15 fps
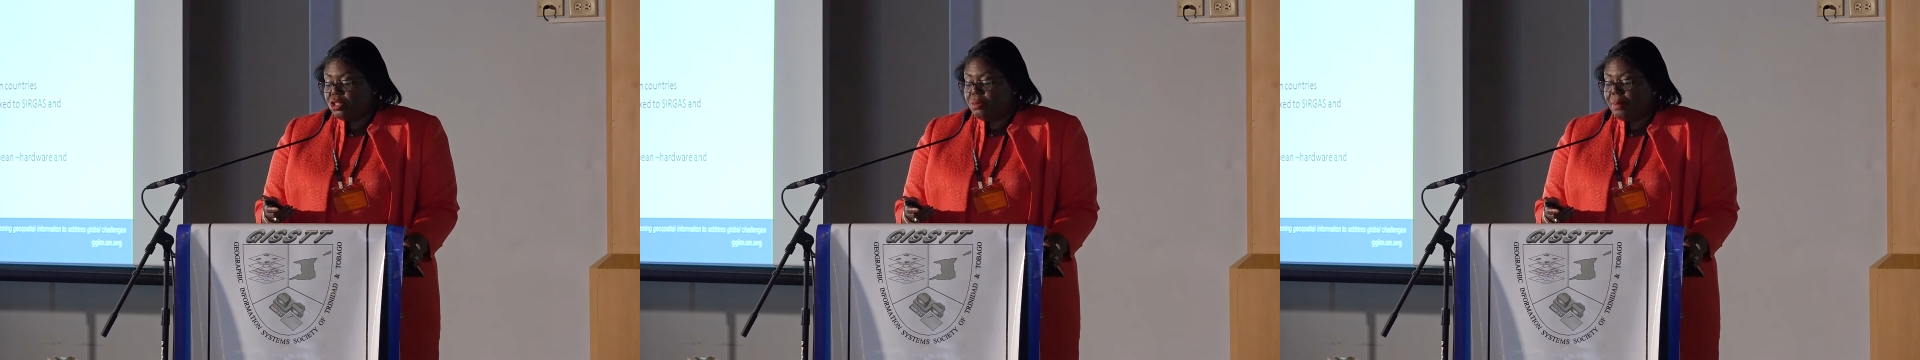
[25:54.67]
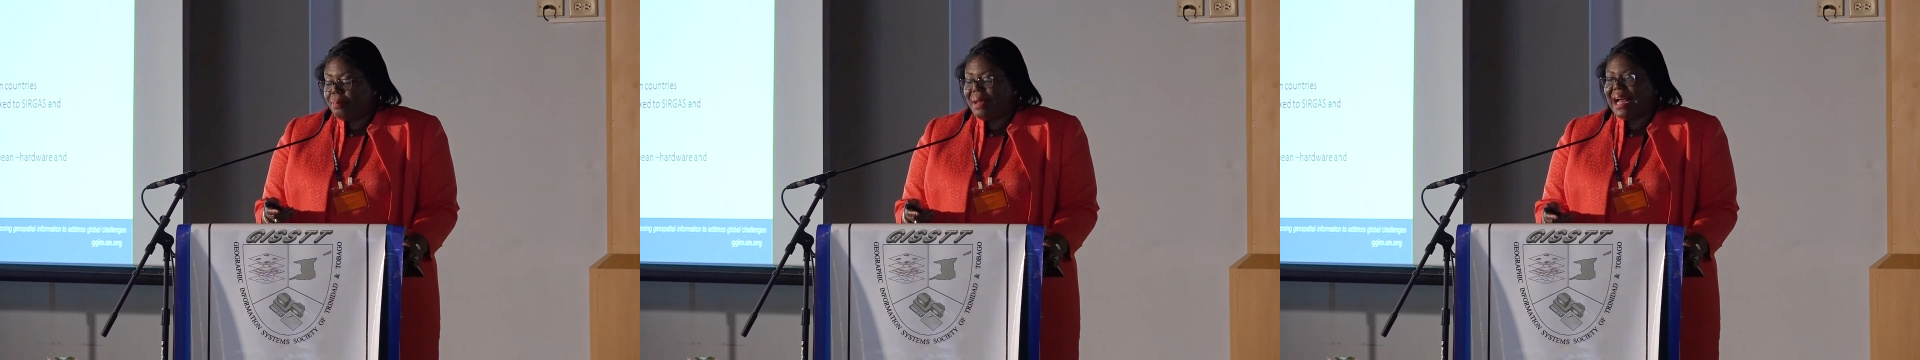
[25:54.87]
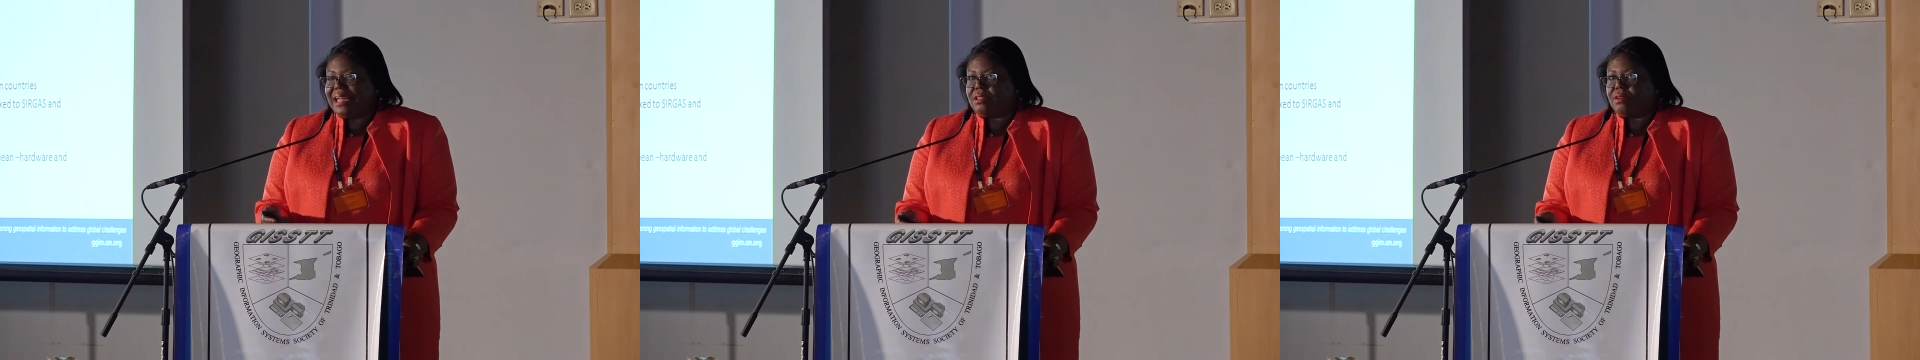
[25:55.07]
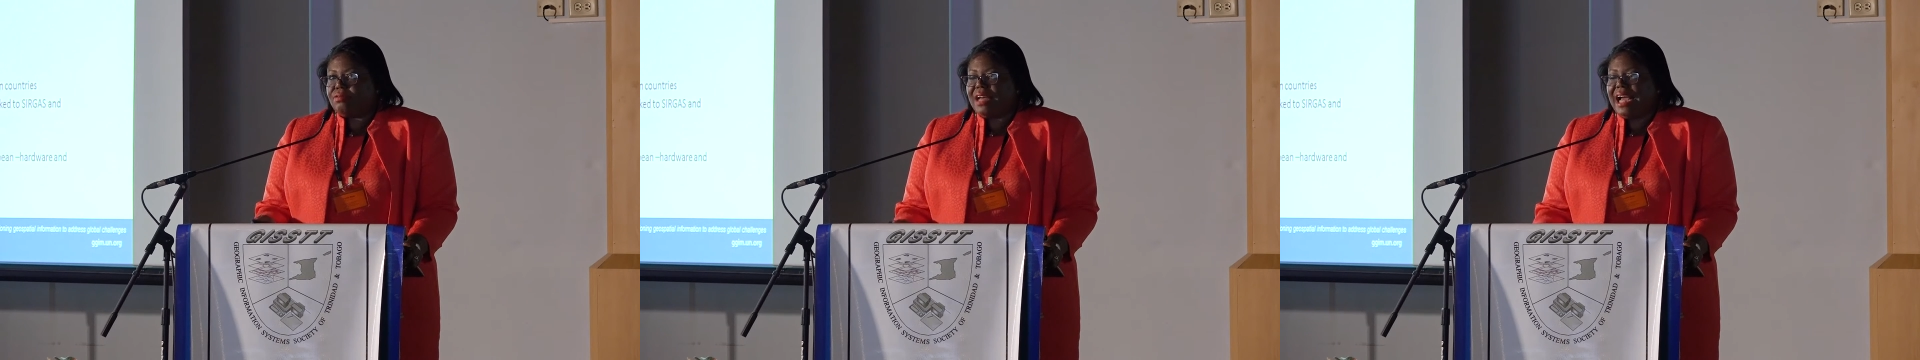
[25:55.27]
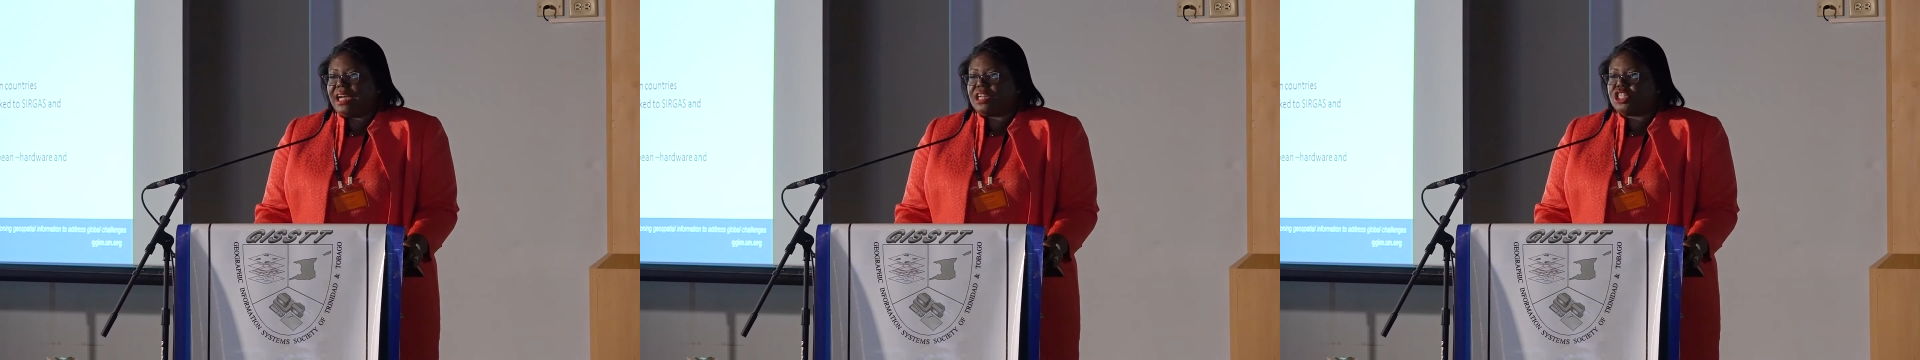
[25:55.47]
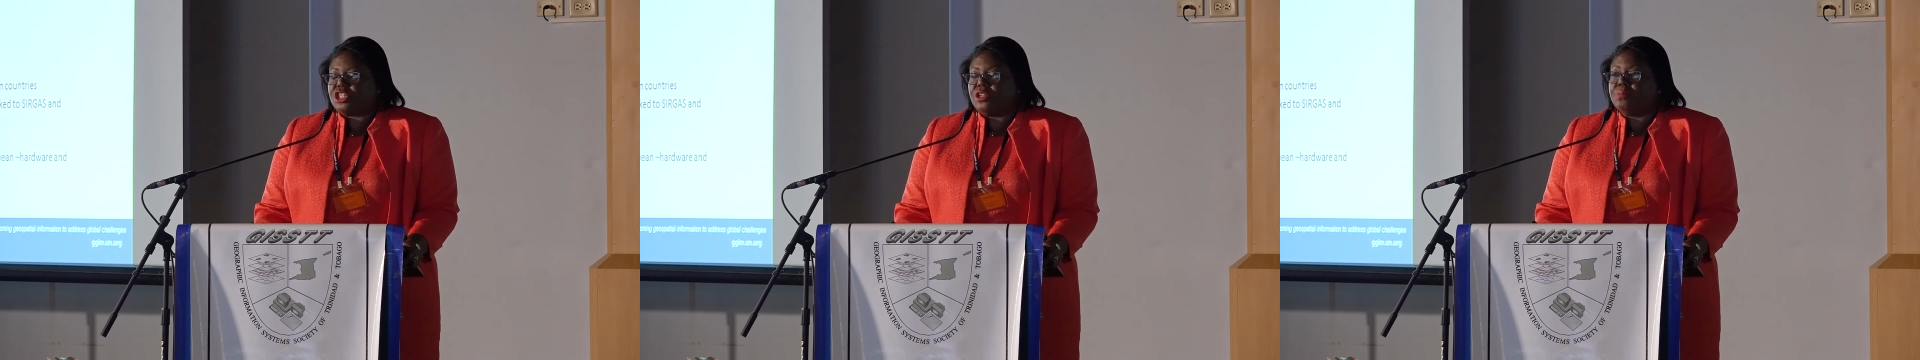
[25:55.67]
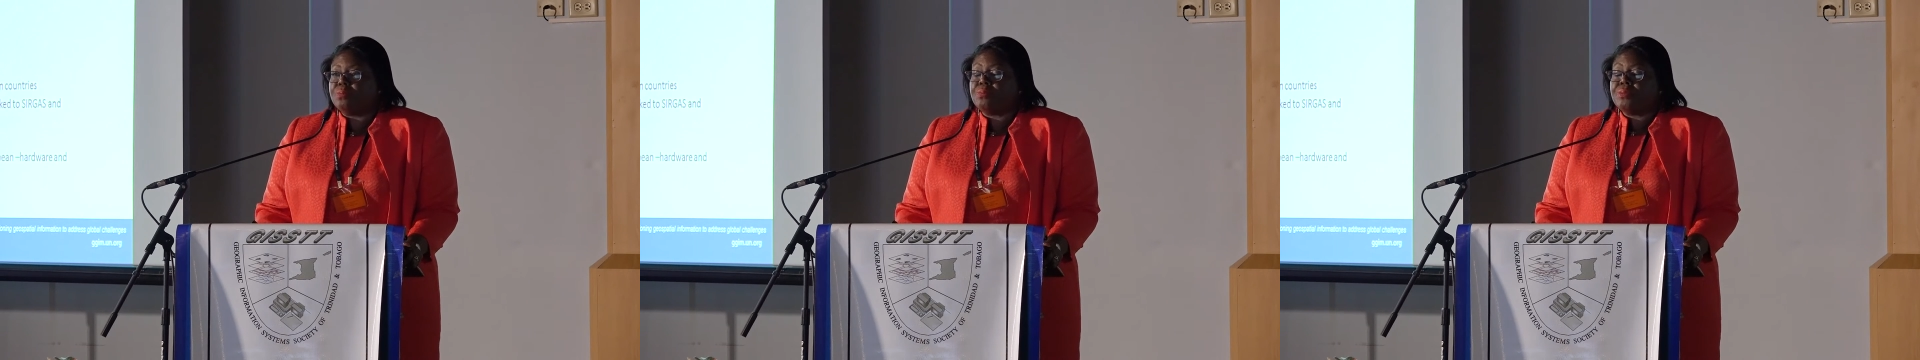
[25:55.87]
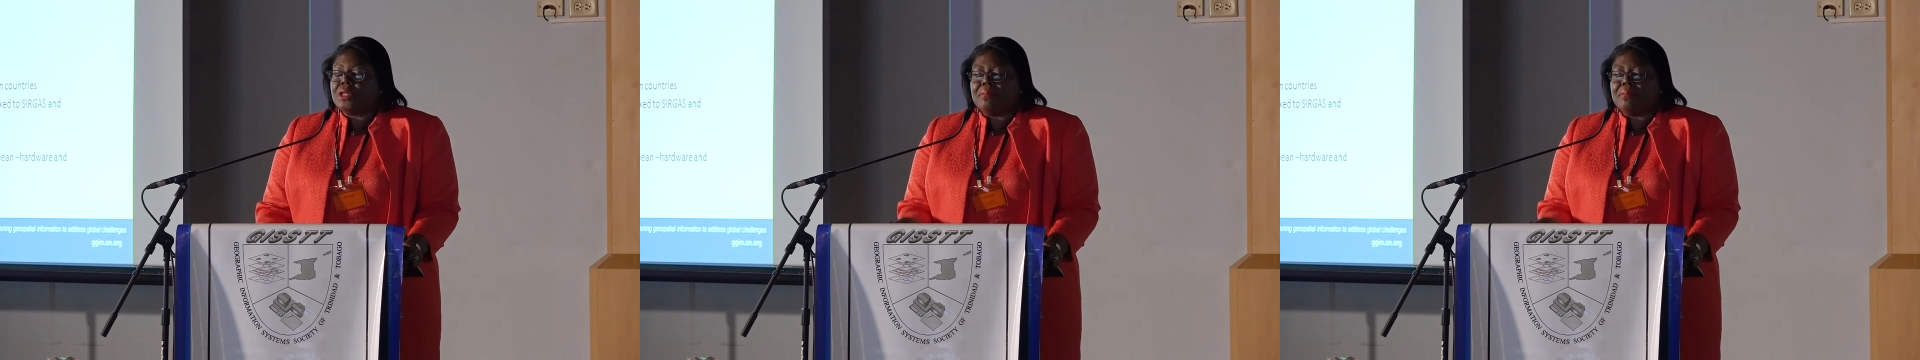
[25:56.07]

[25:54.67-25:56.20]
to be part of the action.